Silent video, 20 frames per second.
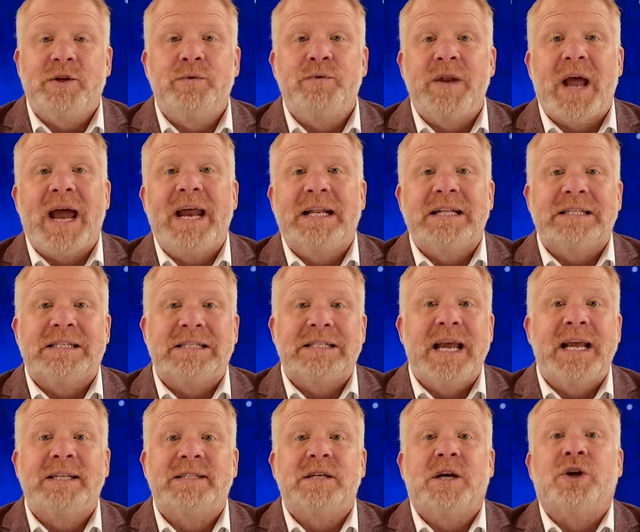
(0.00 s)
United
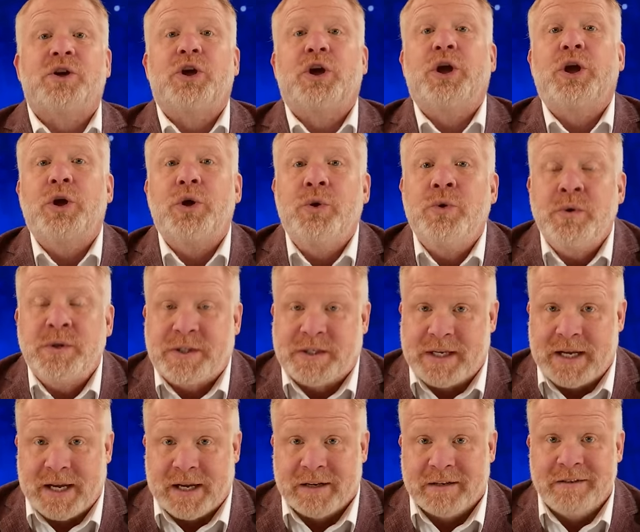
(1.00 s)
States
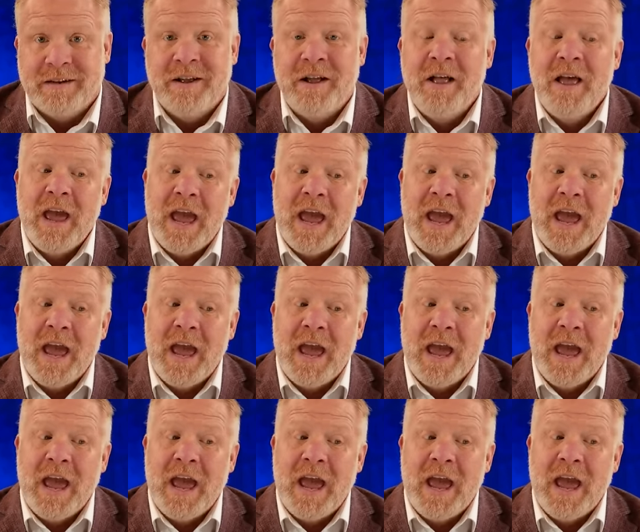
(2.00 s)
accusing